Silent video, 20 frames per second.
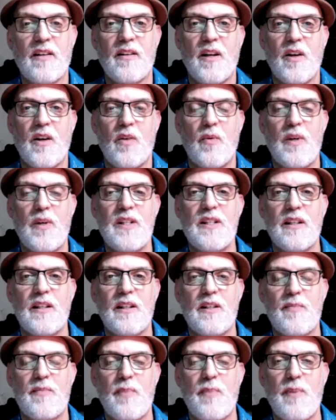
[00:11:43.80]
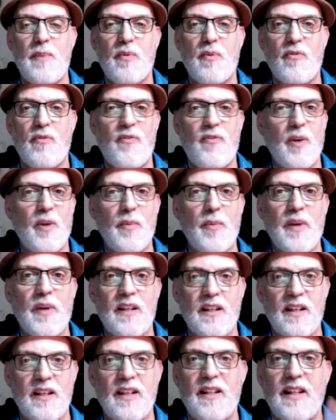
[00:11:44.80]
recently. Is people filming
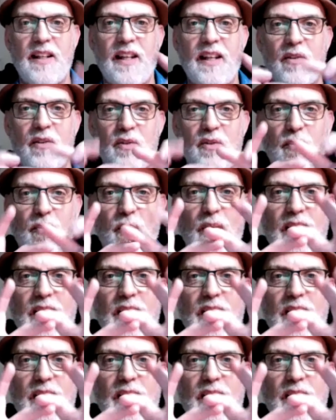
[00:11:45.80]
like those bright